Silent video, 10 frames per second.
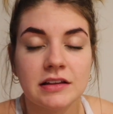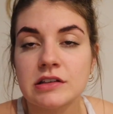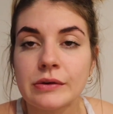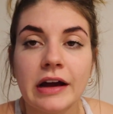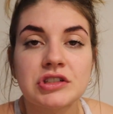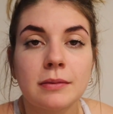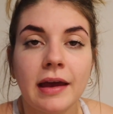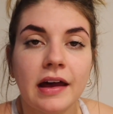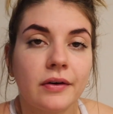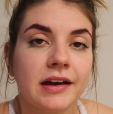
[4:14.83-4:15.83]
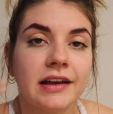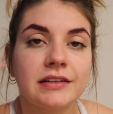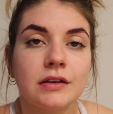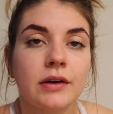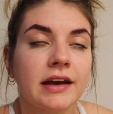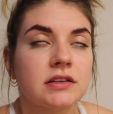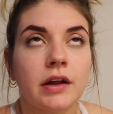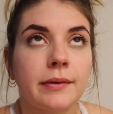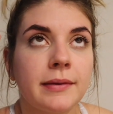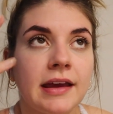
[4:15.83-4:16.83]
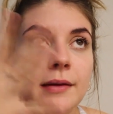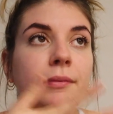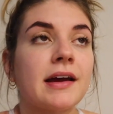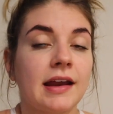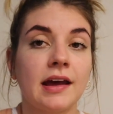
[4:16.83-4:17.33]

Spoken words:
sriracha mayo because you guys know me by